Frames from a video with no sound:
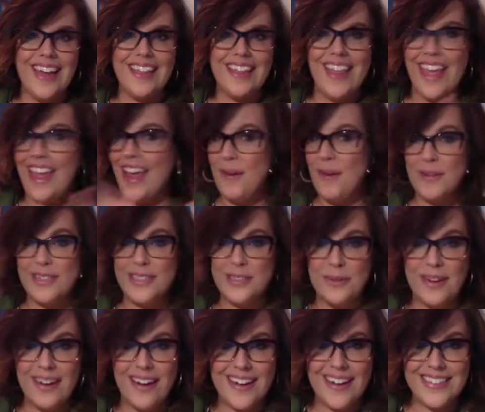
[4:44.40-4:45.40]
they were
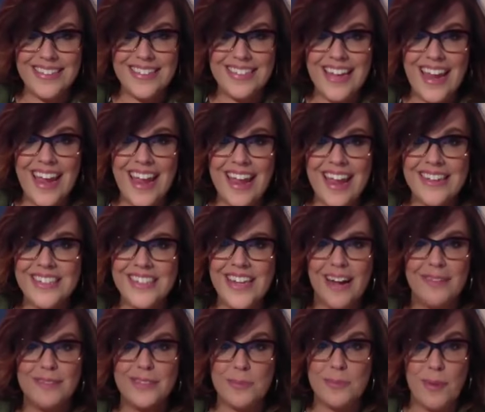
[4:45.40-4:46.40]
doing on stage.
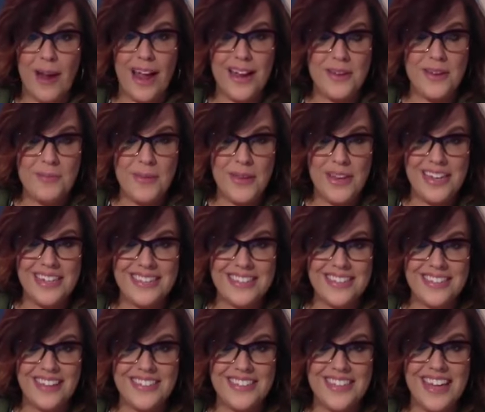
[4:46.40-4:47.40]
I was a brand new beauty
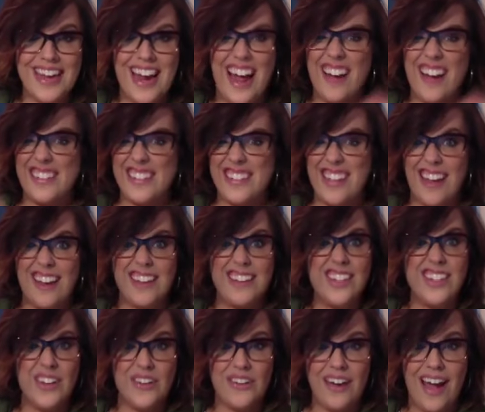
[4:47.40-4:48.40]
consultant. I was like,
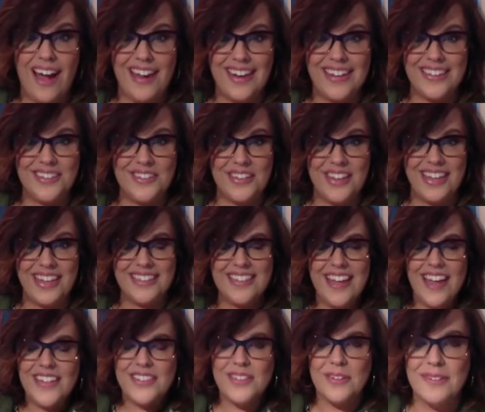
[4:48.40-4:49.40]
dude, I can do this.
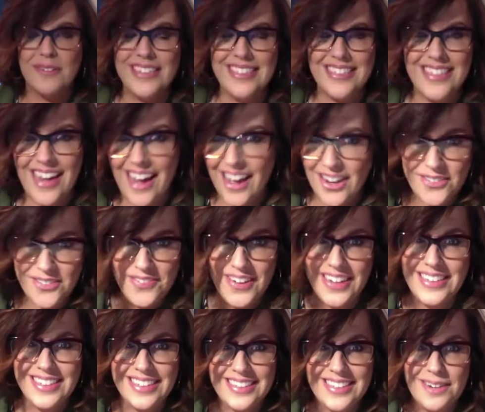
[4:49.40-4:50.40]
So I'm going to see 100
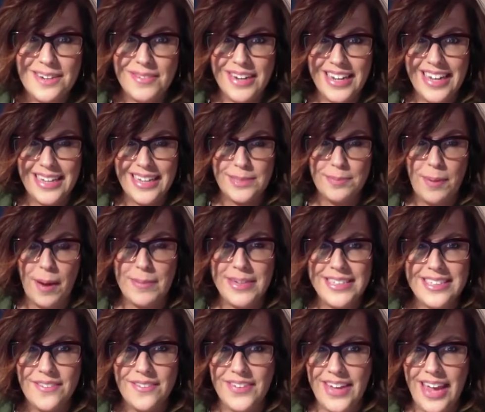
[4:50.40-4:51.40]
faces and I'm going to get to buy
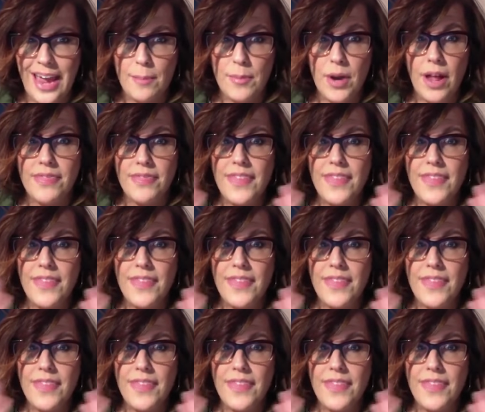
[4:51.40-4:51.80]
myself a camera.